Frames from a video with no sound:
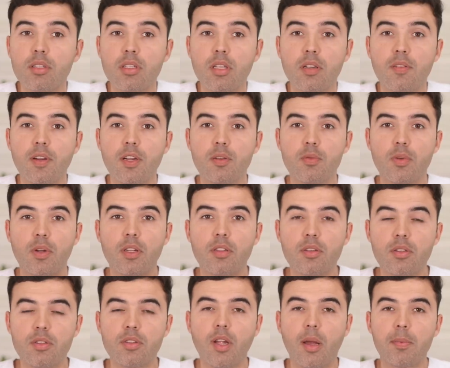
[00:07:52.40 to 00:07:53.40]
these other videos
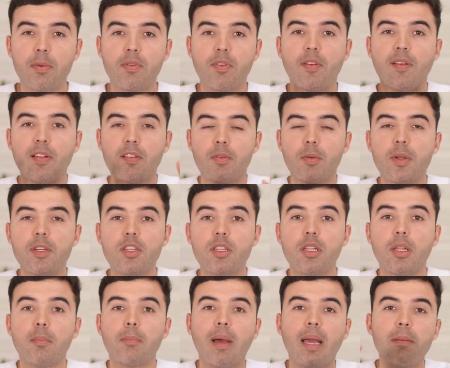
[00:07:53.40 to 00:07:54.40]
related to stopping topic if
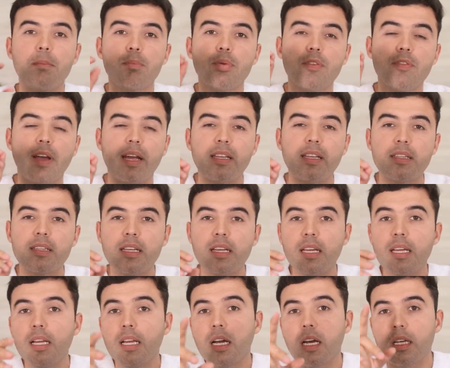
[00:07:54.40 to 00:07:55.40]
information that might prevent
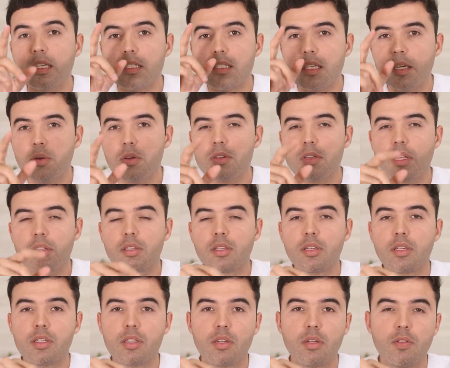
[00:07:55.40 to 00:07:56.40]
a serious health
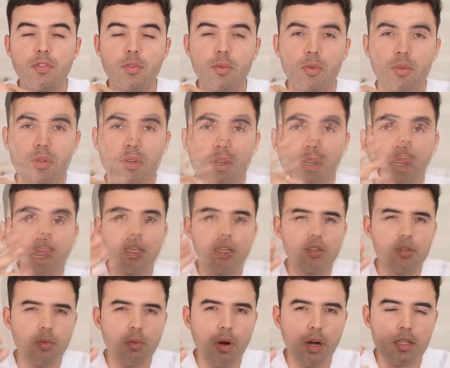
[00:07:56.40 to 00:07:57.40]
condition in the future.
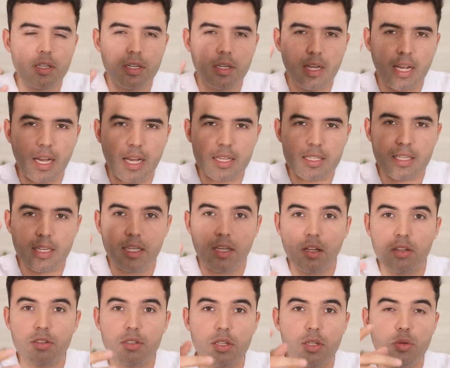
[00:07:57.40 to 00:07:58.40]
Thanks for watching you guys and
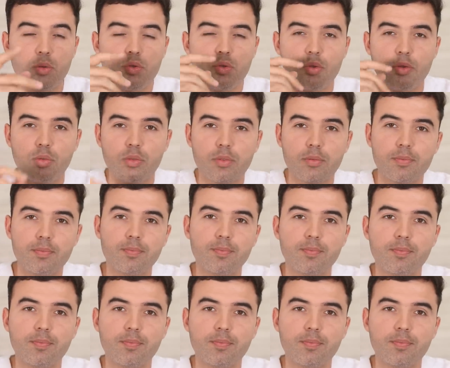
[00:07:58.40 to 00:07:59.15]
I'll see you soon.